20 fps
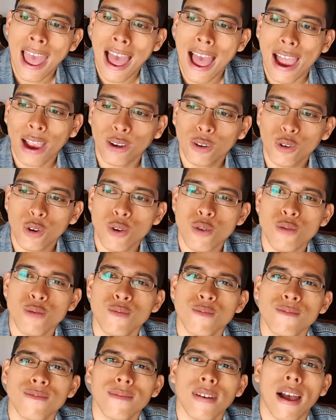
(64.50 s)
I
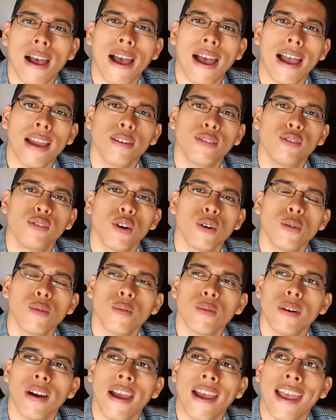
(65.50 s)
don't
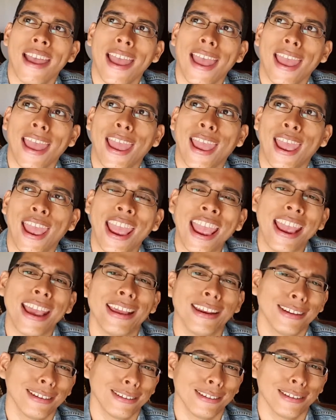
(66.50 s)

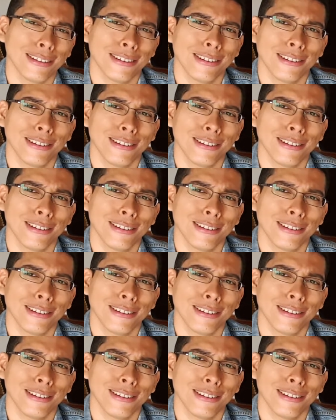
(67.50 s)
hate it